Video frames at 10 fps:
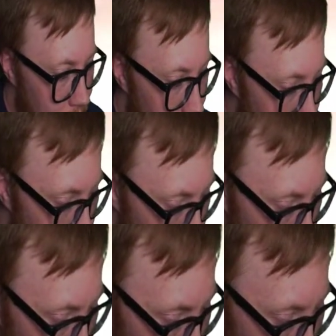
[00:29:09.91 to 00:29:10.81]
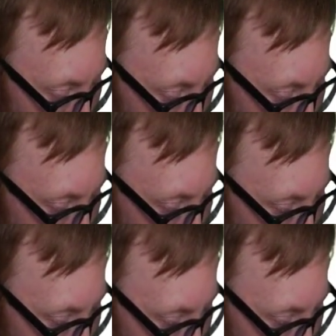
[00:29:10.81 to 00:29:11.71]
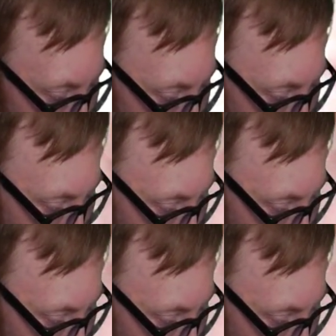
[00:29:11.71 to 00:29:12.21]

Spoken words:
Yeah, and you have to